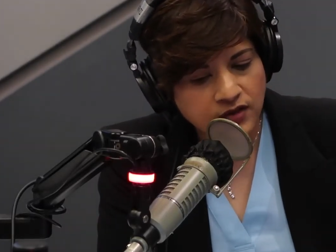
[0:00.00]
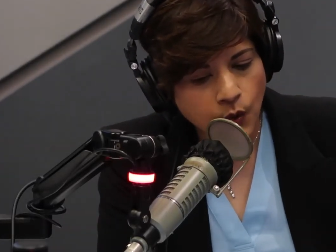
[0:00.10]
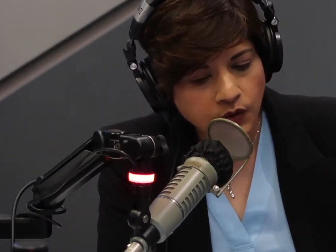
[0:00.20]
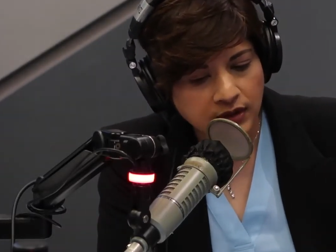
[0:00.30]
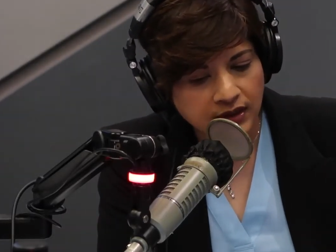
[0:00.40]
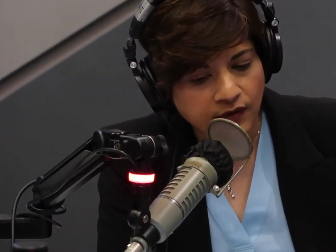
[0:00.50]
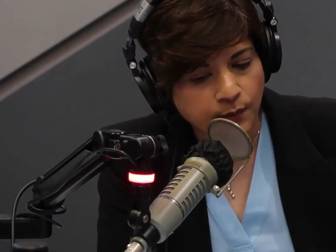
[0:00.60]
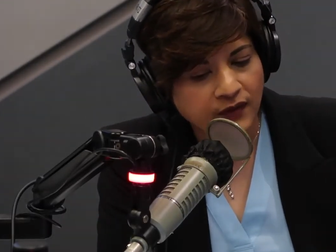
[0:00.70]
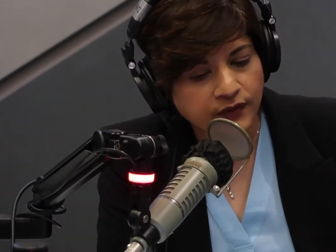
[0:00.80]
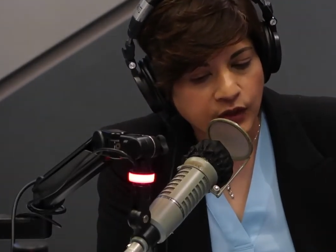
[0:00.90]
We talked
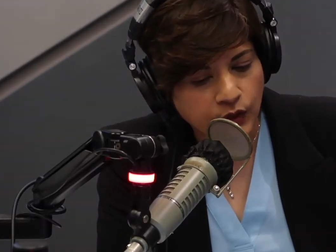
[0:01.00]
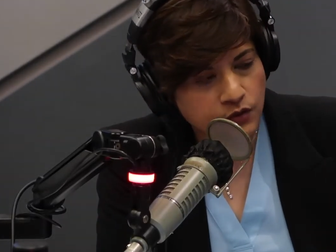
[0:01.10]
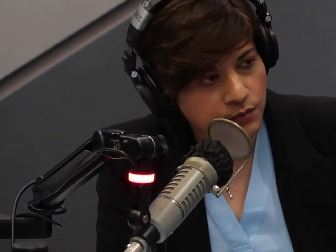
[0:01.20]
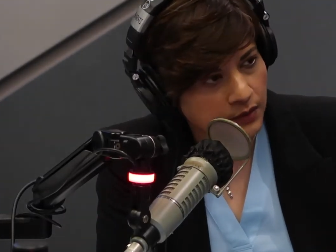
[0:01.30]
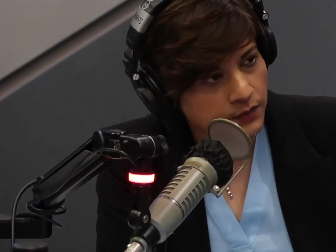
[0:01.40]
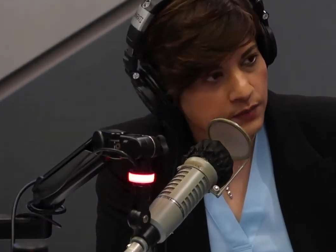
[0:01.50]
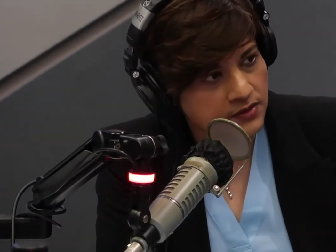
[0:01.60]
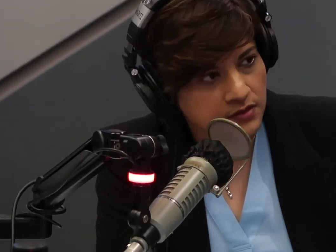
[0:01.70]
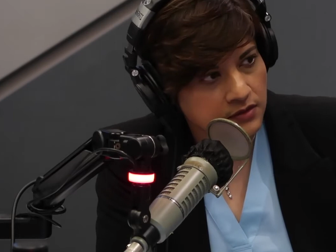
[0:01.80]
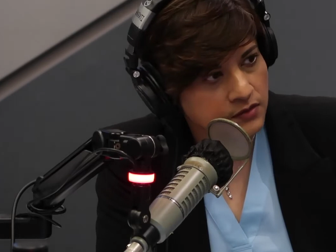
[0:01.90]
earlier about the
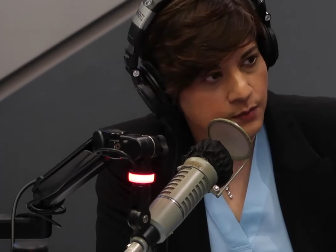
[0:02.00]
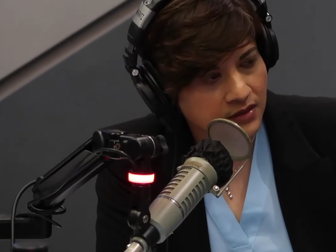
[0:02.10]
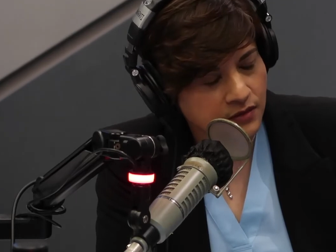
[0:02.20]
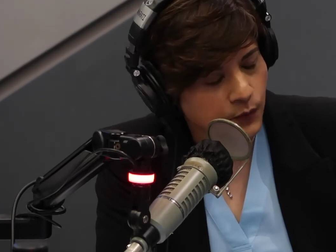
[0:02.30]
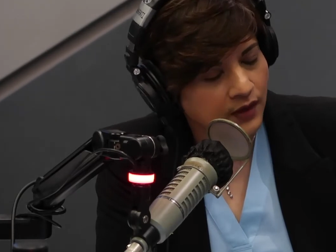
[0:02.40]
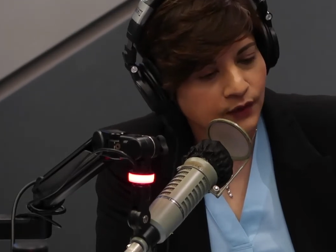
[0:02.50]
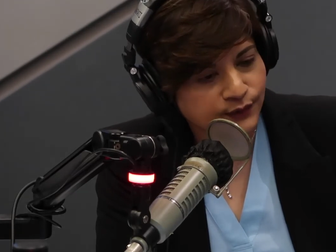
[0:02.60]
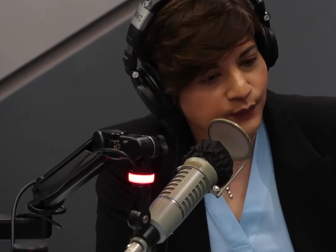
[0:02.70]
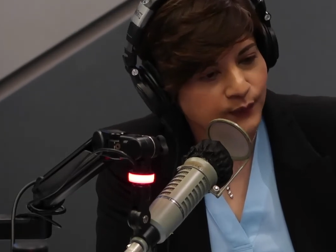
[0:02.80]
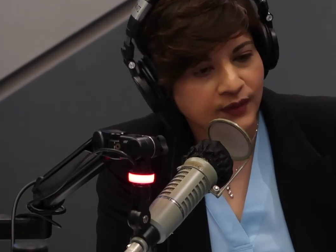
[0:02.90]
newspaper business, but we
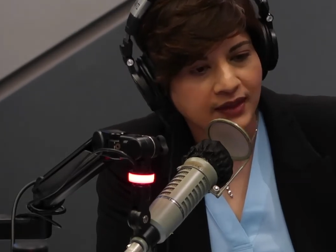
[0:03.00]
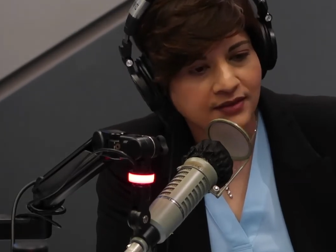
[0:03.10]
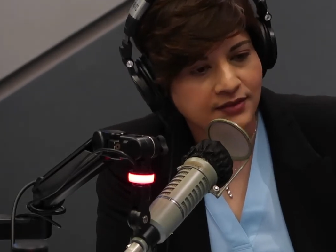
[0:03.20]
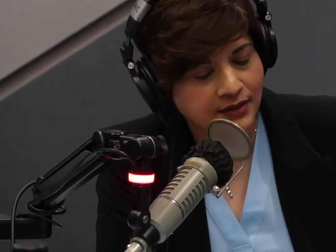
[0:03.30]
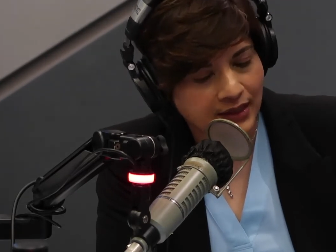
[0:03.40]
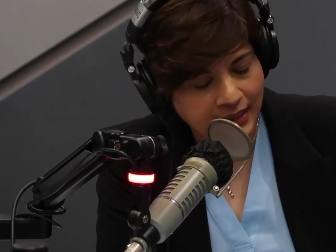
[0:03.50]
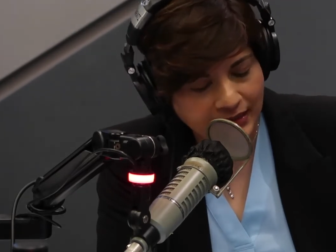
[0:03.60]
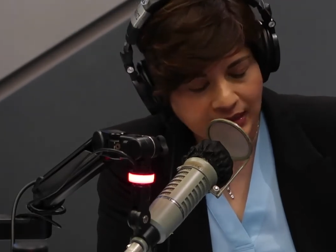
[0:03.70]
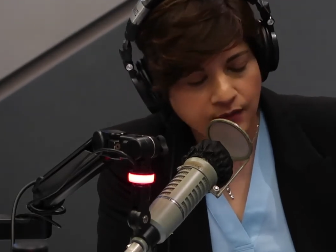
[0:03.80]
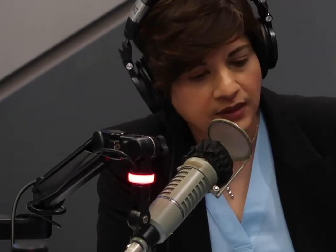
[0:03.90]
all know that
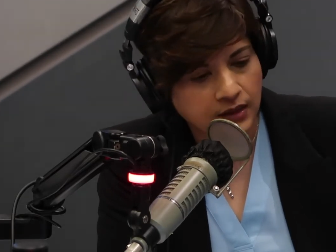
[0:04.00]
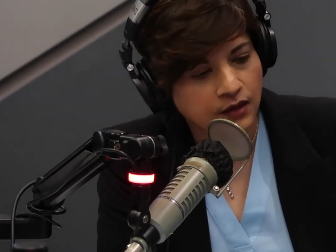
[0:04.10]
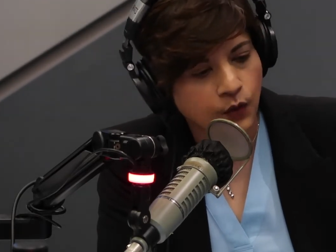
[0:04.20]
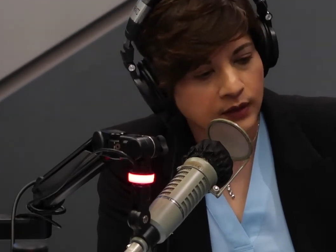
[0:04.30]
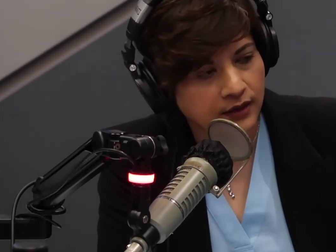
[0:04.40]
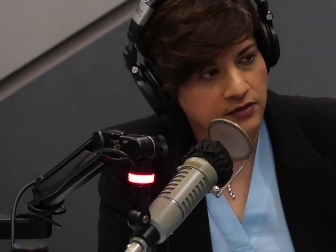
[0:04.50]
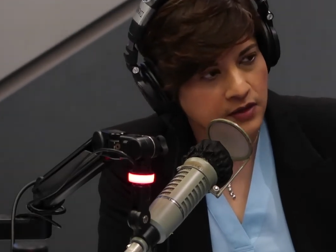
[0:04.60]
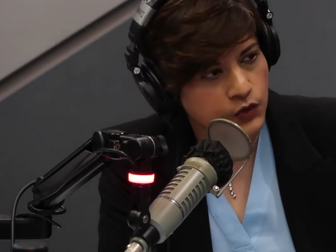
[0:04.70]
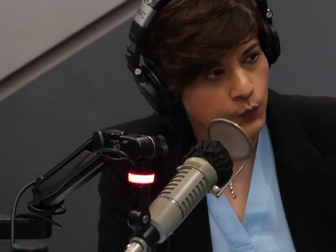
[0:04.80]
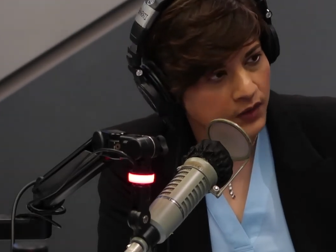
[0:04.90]
any media
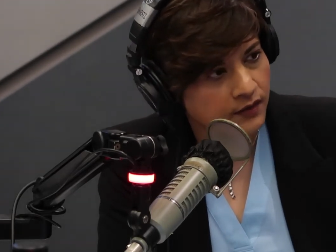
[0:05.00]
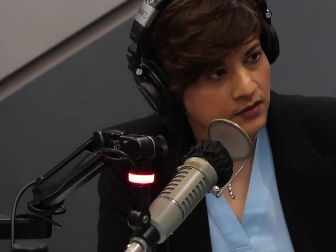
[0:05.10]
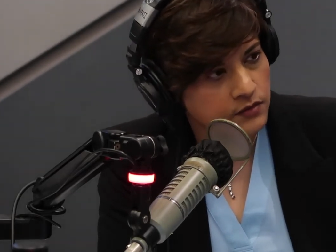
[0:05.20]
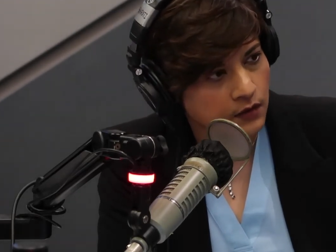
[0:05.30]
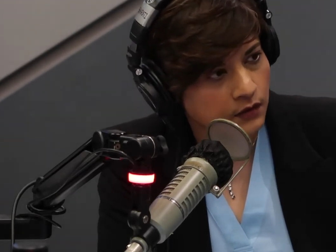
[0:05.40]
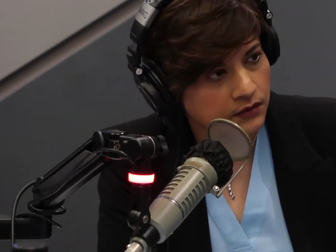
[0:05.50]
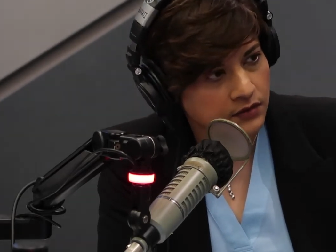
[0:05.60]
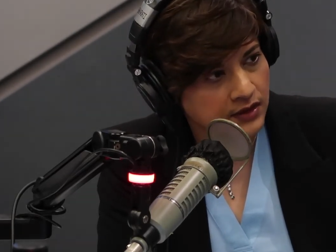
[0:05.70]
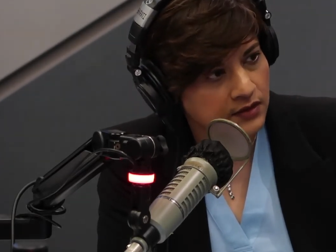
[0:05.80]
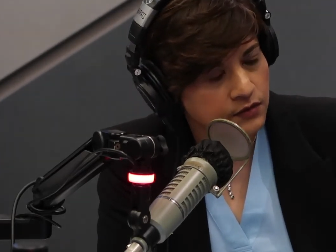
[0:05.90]
organization worth its
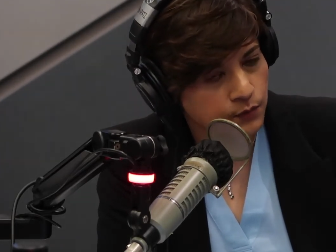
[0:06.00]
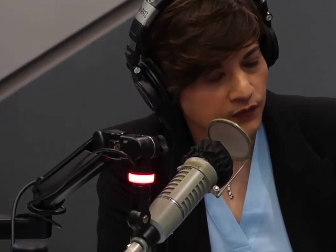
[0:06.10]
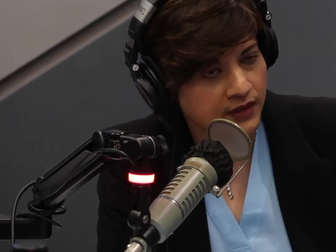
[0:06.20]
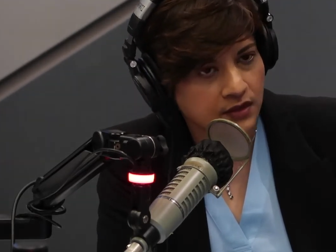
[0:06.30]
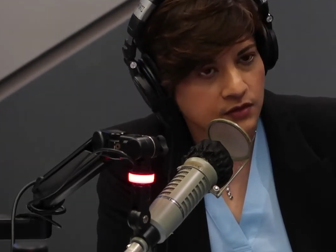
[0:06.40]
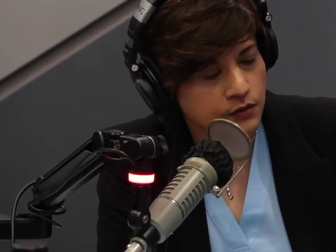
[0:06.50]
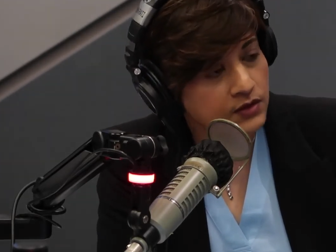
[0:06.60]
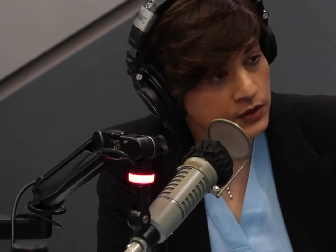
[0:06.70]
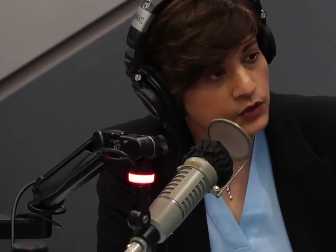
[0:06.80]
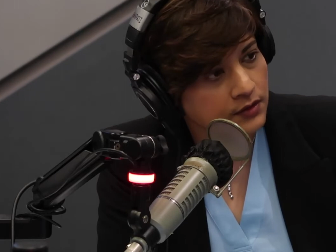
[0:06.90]
salt is moving
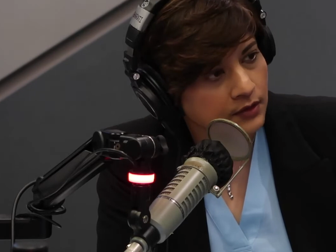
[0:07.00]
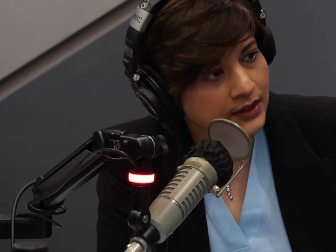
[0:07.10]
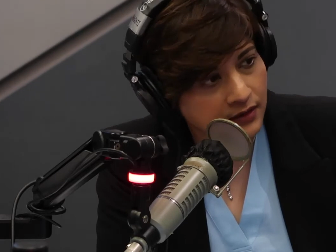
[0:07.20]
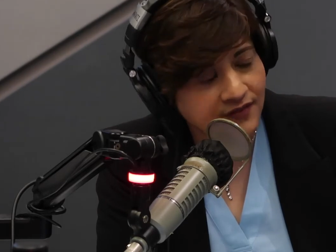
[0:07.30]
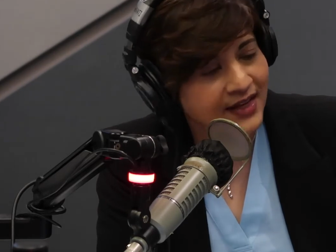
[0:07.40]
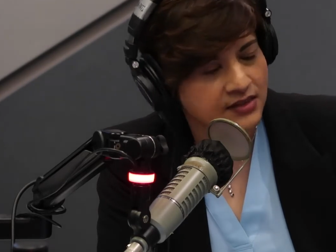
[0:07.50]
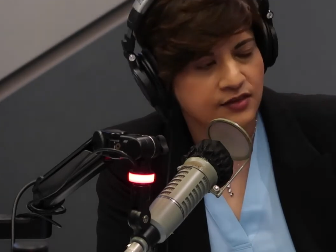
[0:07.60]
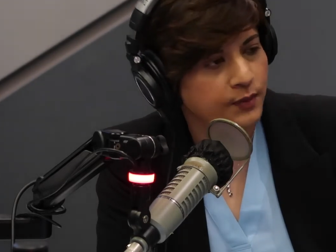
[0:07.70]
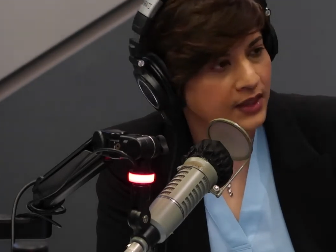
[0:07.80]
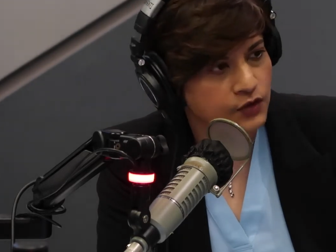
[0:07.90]
into digital. And in
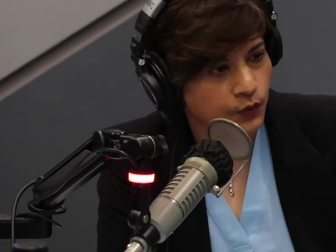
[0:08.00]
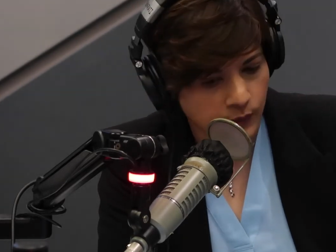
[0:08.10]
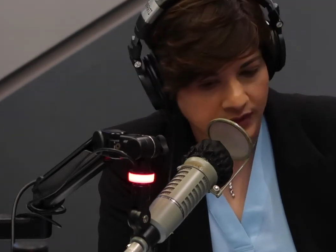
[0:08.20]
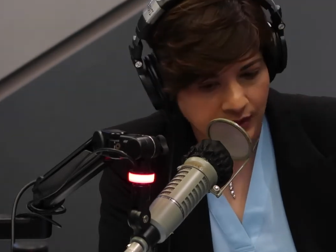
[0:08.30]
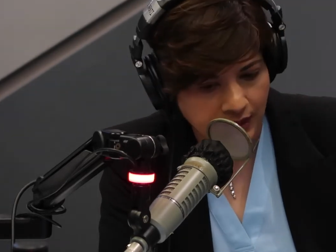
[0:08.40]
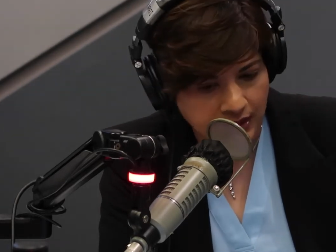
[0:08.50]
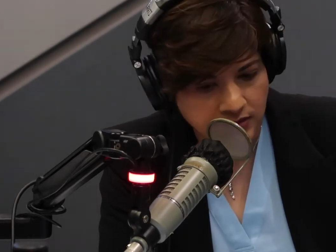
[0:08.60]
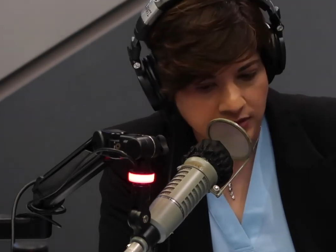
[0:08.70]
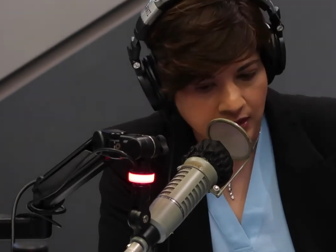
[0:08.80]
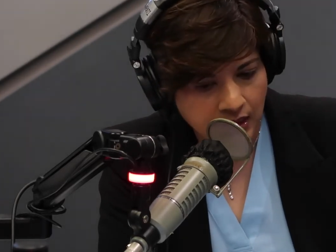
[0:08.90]
fact, SPH already
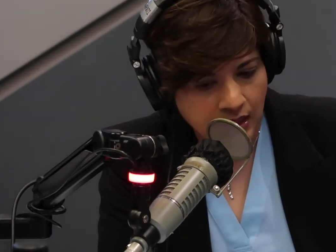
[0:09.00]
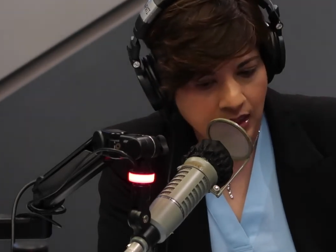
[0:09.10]
has.